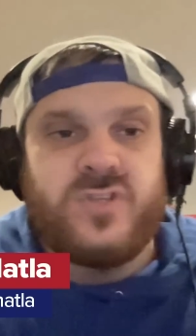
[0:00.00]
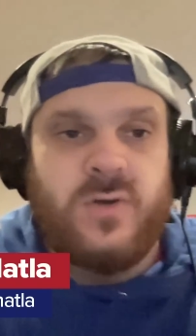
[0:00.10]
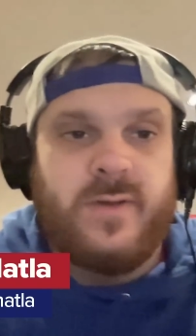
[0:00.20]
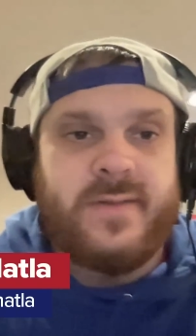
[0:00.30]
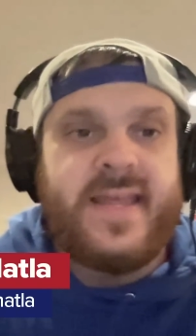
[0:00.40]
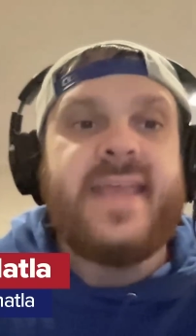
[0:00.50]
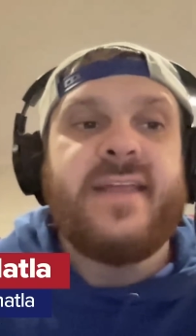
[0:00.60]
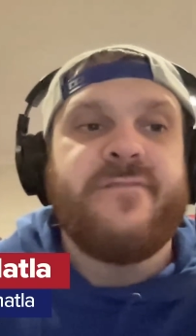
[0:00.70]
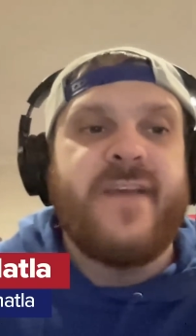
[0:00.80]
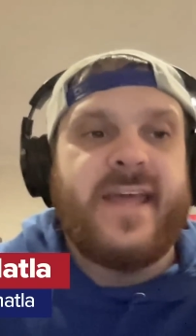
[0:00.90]
zone and take
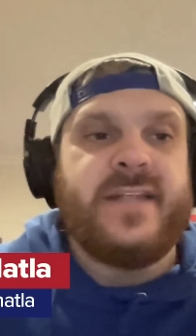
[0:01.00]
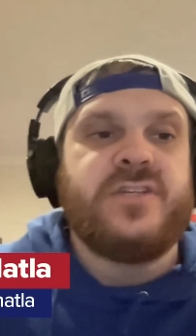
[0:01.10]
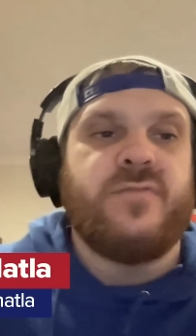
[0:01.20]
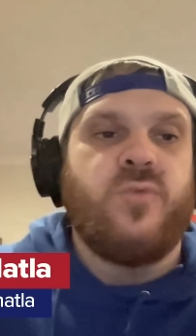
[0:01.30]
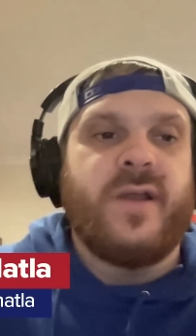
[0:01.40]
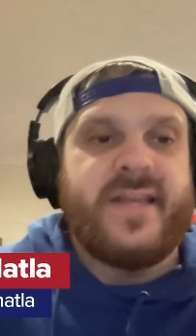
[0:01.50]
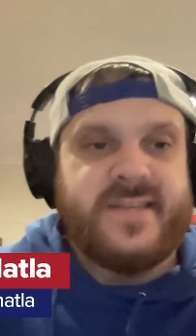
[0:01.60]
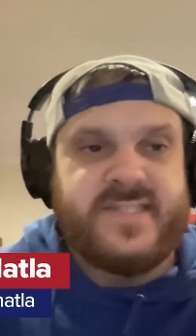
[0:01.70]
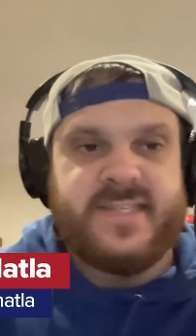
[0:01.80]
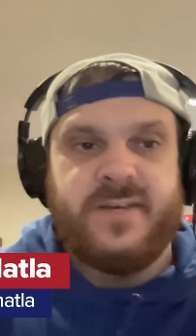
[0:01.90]
advantage of what
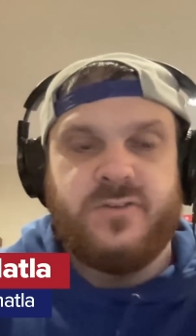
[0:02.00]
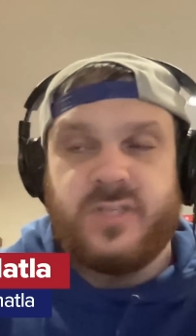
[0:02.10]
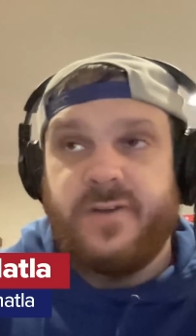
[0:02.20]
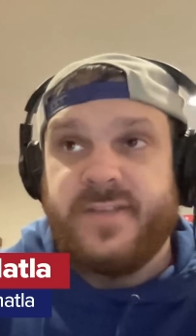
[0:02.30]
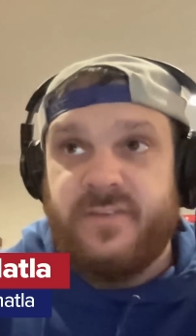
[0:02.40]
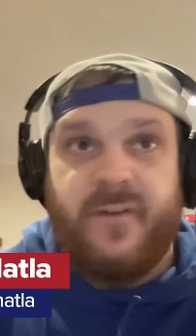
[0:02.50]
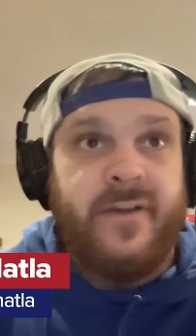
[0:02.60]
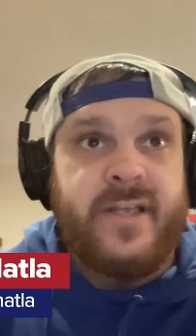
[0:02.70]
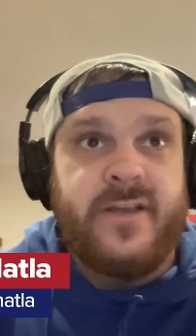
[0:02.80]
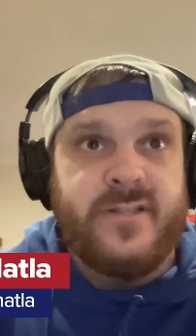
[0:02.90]
his skills are. He's a
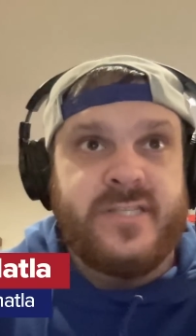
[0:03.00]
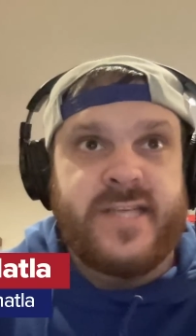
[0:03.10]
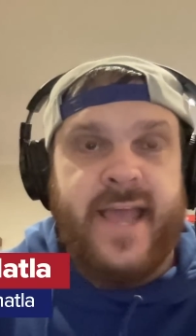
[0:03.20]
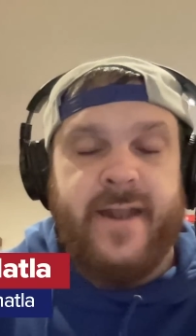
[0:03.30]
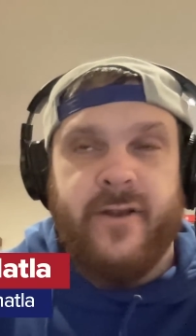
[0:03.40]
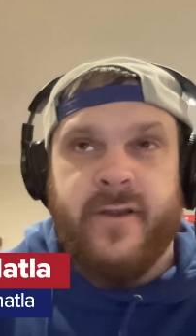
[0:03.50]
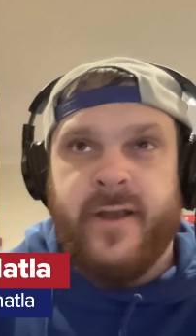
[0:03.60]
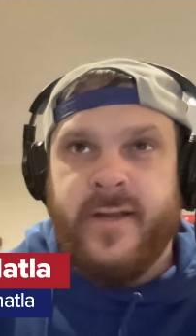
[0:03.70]
very good skater.